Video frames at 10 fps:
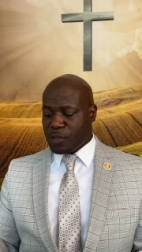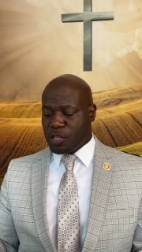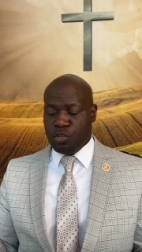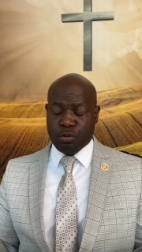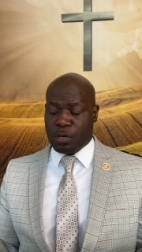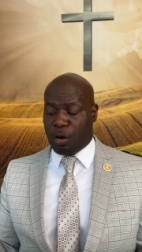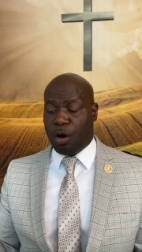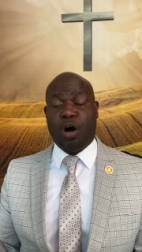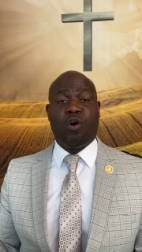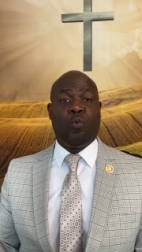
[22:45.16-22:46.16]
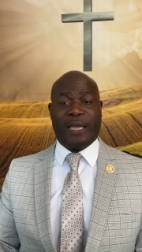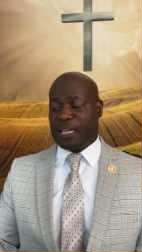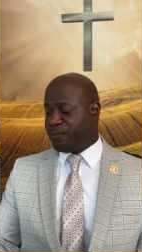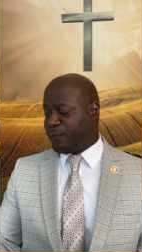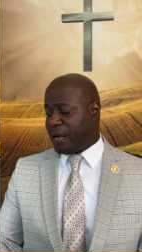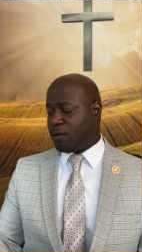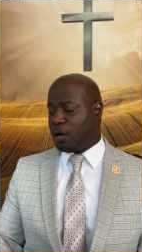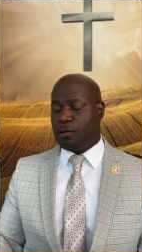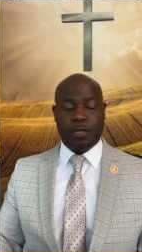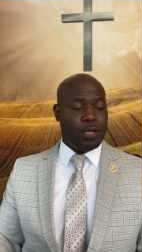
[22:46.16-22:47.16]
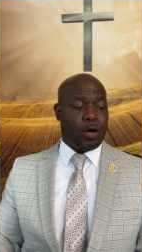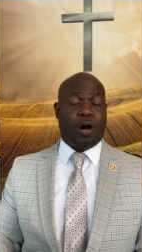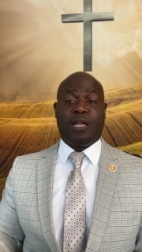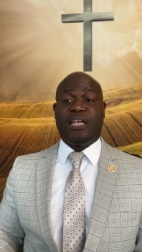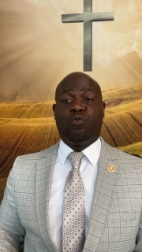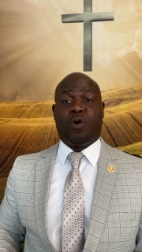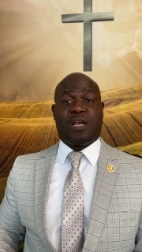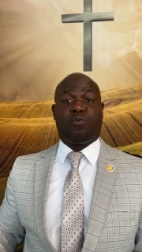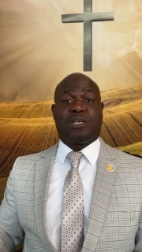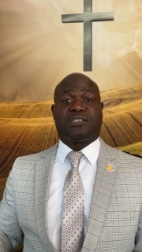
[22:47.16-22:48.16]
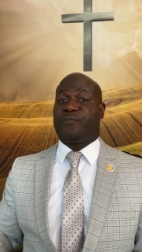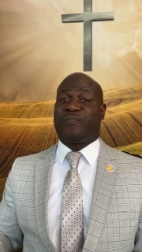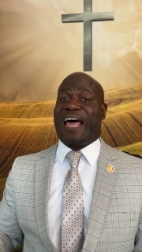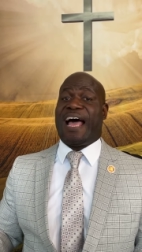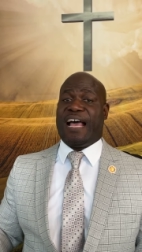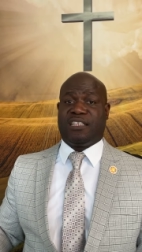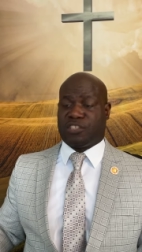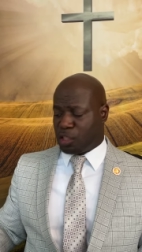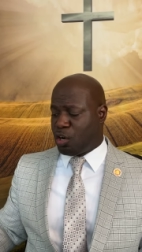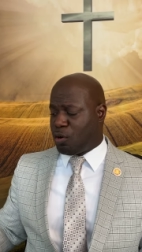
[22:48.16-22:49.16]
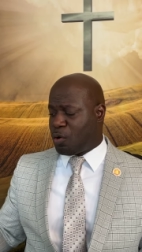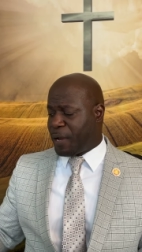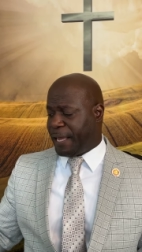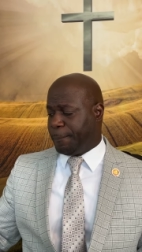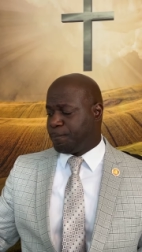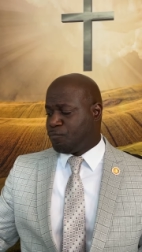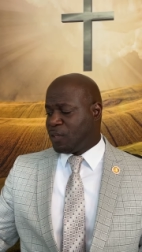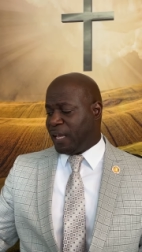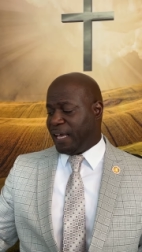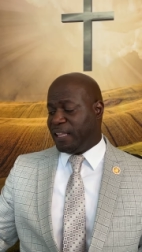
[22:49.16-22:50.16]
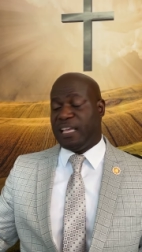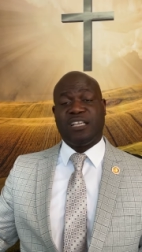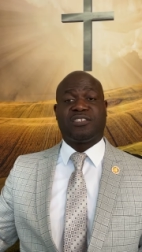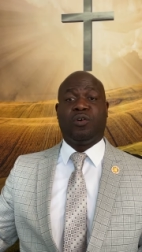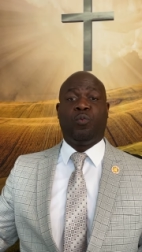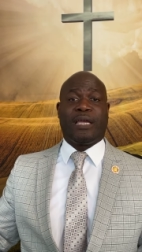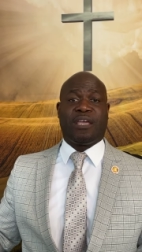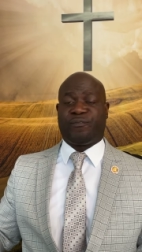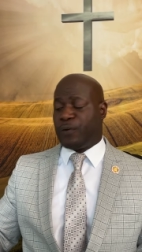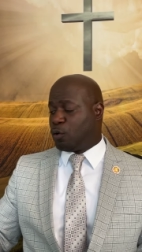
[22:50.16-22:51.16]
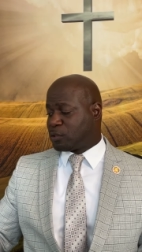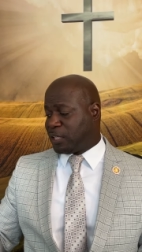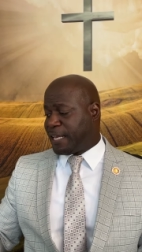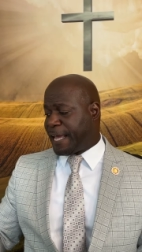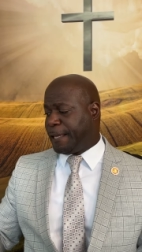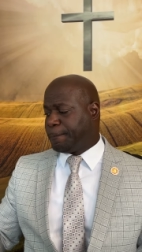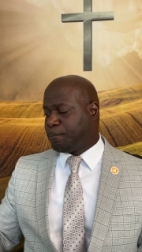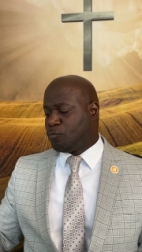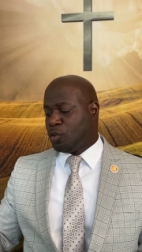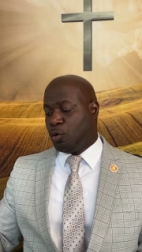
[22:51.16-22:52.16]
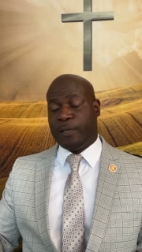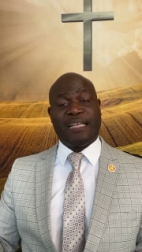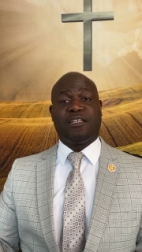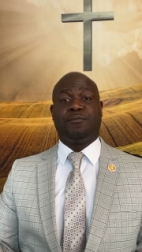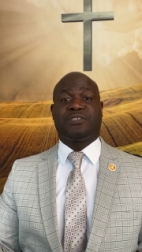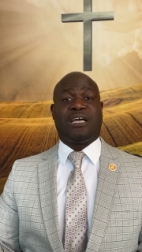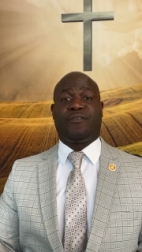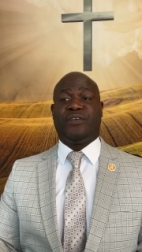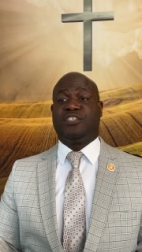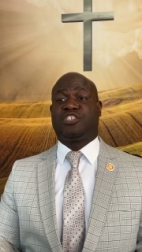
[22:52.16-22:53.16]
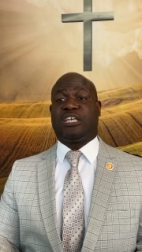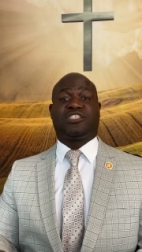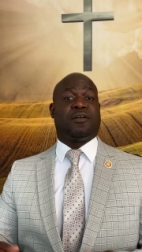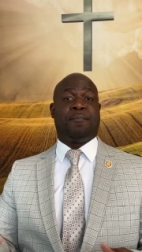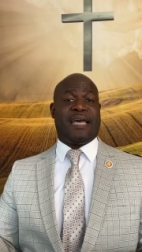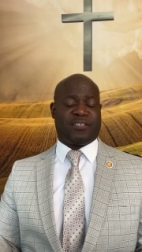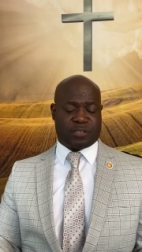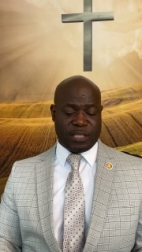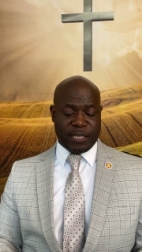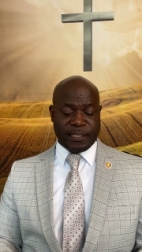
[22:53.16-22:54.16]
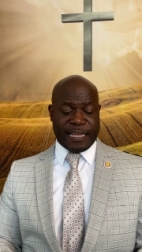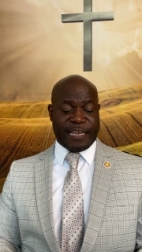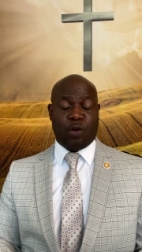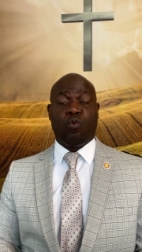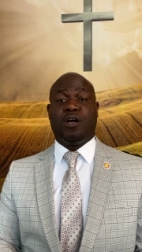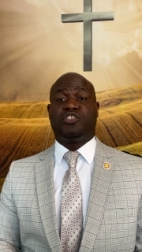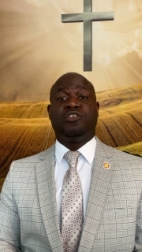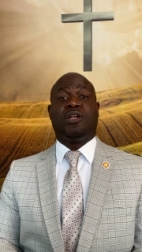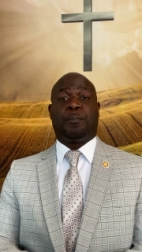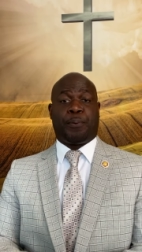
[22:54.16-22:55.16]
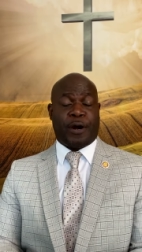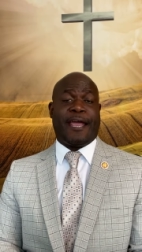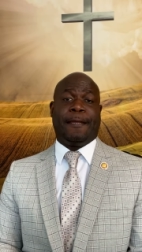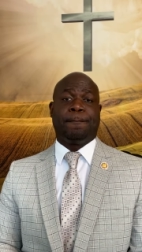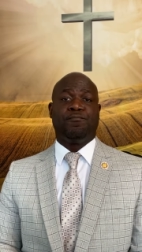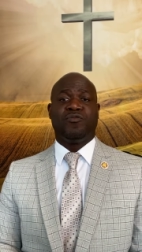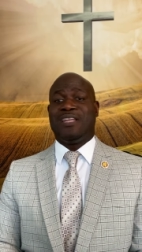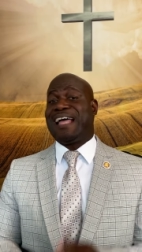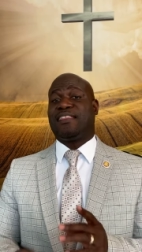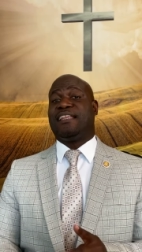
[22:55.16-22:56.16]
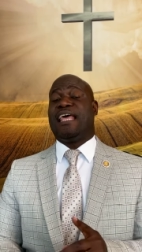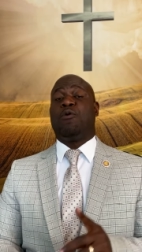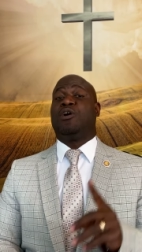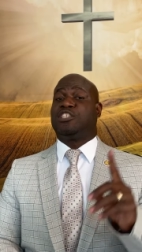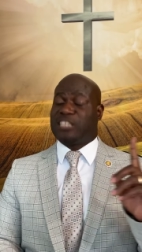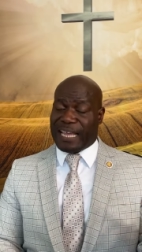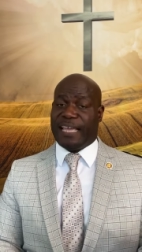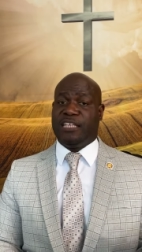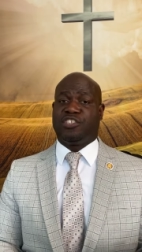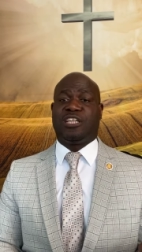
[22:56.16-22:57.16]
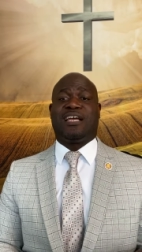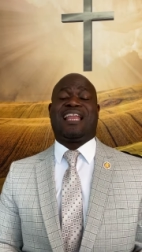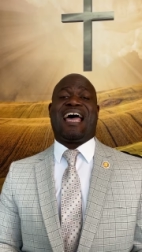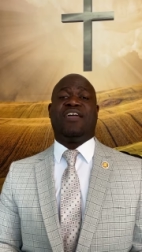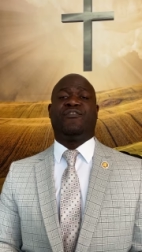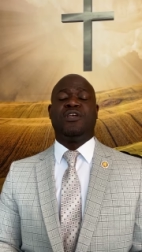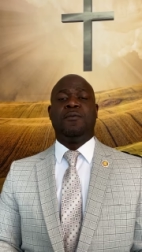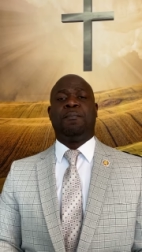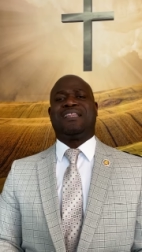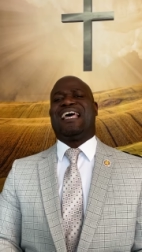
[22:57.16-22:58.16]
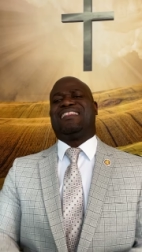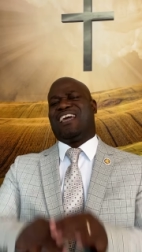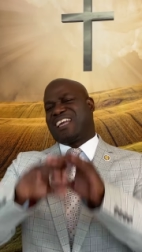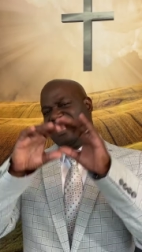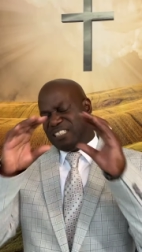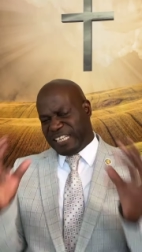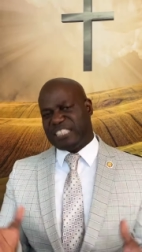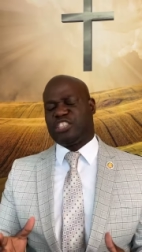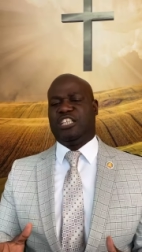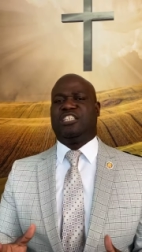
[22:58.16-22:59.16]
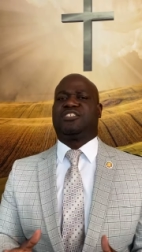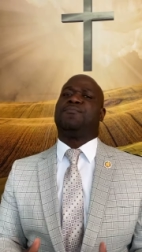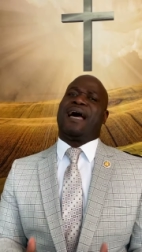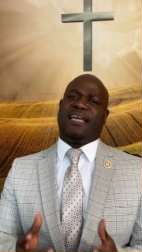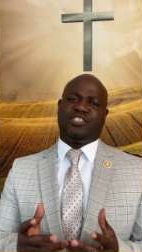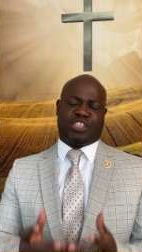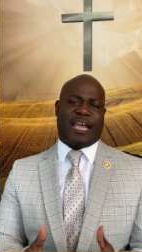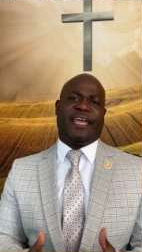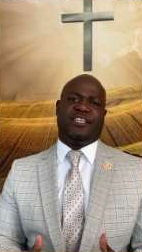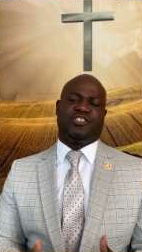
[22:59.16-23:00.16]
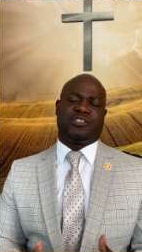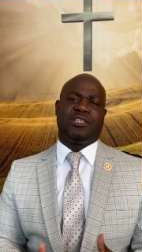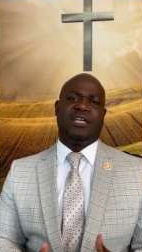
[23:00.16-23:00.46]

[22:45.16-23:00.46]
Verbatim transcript: You know, old oh, wicked Pharaoh, all he wanted was the flies to go away. And, and there's some wicked folk today who get themselves in such a mess that they want you to pray. Not that they will change their life, but that their conditions might change.